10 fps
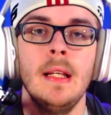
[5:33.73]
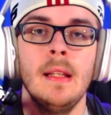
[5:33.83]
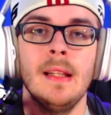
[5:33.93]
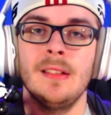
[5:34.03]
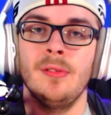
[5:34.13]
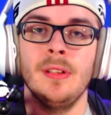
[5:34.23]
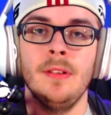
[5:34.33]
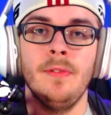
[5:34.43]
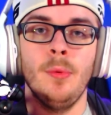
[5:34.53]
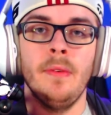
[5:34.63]
That's only
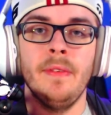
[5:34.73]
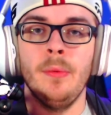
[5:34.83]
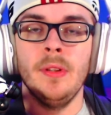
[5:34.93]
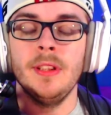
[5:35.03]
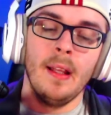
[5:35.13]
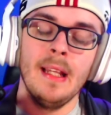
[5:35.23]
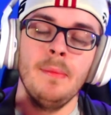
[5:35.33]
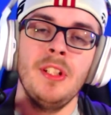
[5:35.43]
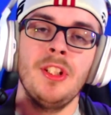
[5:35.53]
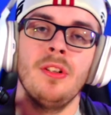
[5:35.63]
good for 1v1s.
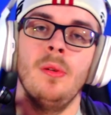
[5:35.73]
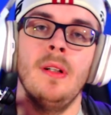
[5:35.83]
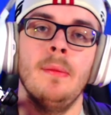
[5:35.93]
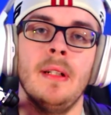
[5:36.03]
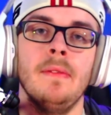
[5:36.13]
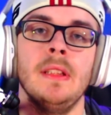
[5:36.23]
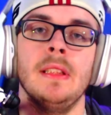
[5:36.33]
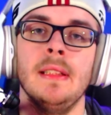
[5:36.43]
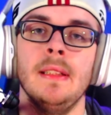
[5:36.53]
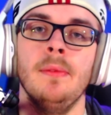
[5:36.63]
Enemies show up, obviously,